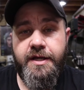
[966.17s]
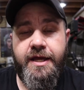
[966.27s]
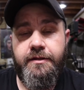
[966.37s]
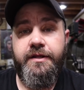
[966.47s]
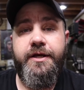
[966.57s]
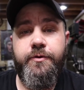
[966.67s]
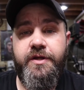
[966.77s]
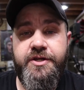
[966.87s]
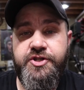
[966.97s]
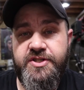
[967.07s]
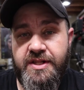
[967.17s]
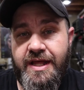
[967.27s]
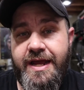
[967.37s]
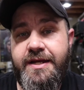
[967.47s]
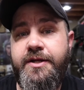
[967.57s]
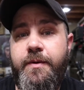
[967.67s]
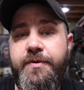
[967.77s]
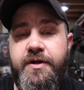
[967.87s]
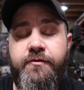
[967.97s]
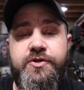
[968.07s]
It literally just lightened up
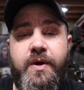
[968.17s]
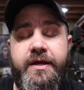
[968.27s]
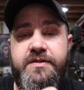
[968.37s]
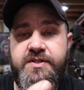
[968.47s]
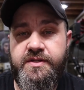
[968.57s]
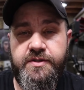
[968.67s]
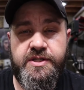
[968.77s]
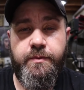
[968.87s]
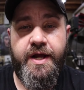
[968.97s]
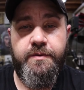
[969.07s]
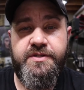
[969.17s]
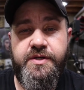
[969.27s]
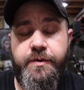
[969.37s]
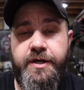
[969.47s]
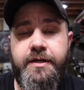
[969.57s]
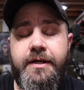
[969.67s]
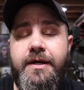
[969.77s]
enough so I could still see what I was doing,